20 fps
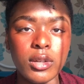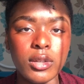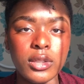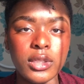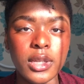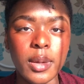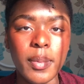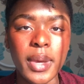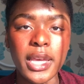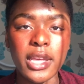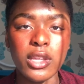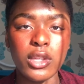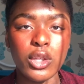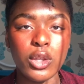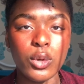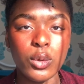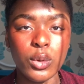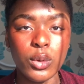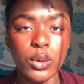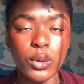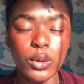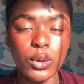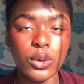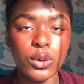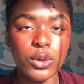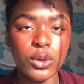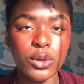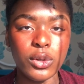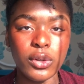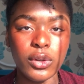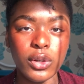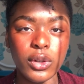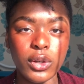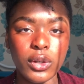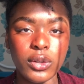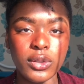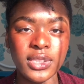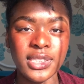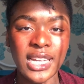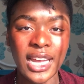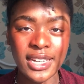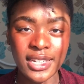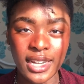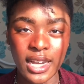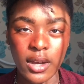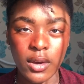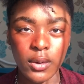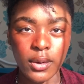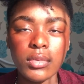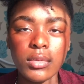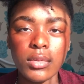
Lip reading: to make you stand out.